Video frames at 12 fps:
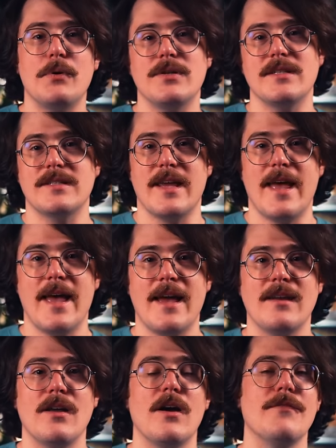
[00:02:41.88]
puts us
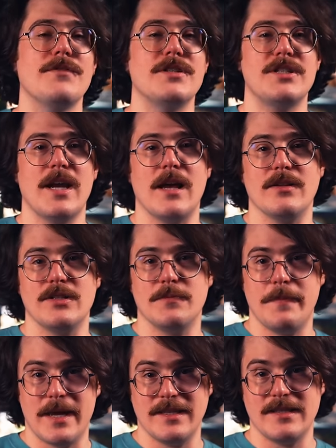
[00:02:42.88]
ahead of the
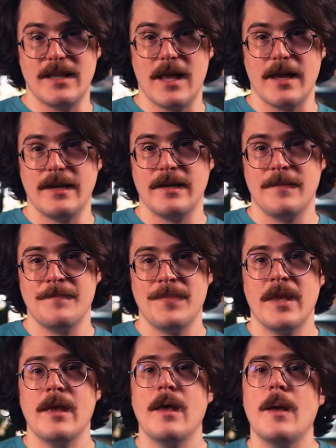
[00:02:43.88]
challenge baseline.
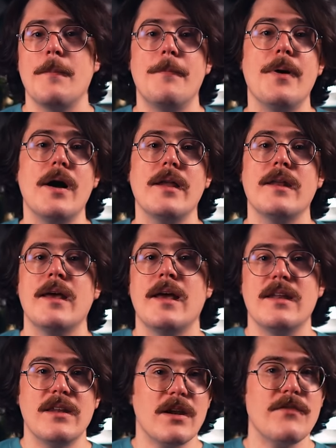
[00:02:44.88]
But
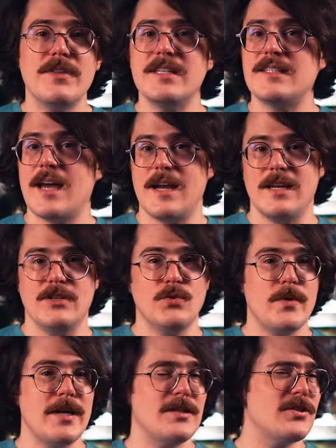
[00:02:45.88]
none of these tiny
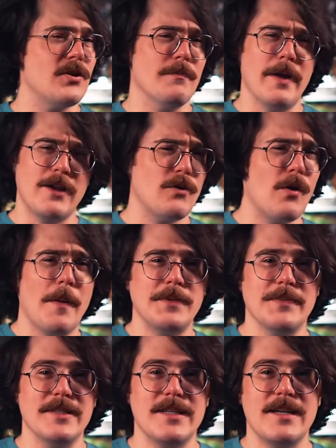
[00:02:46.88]
tweaks or micro
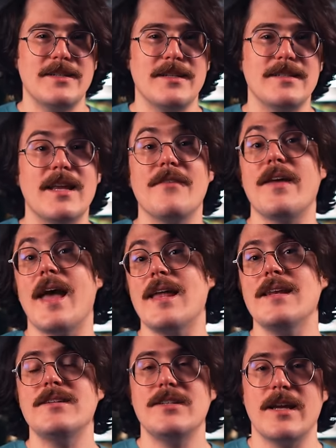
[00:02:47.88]
optimizations have
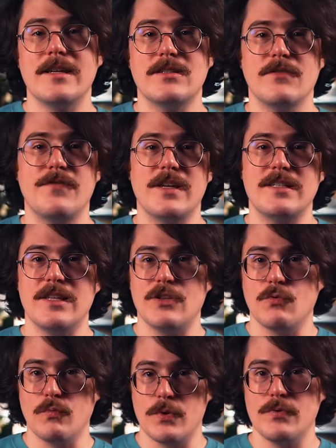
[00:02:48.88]
any chance of fixing
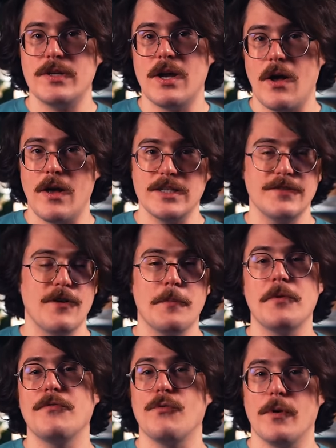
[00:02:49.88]
the root cause of our
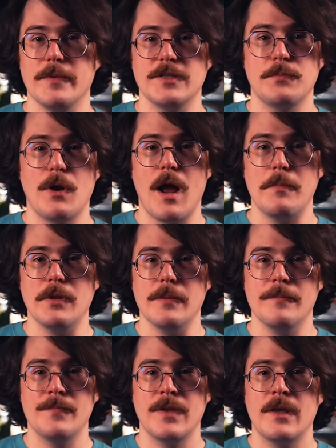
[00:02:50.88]
performance
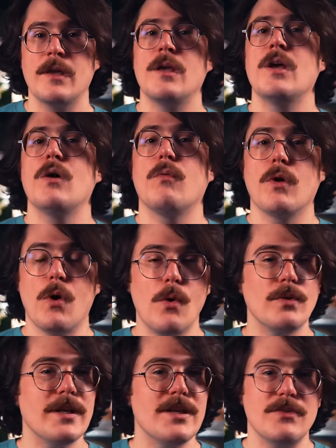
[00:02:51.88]
problem. We're
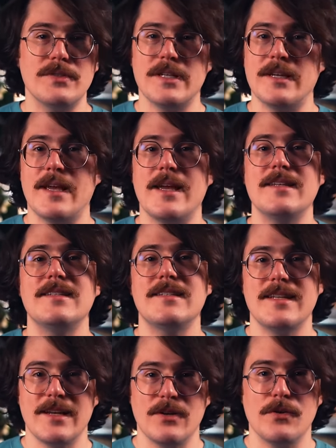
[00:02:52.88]
only using a
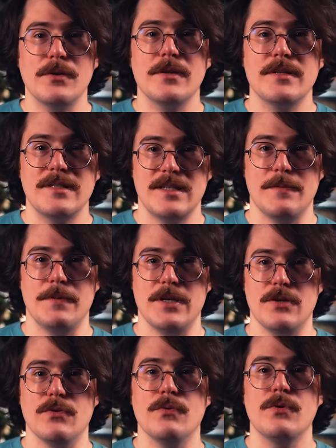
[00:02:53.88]
single
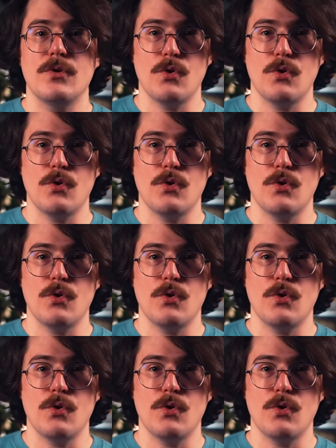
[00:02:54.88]
CPU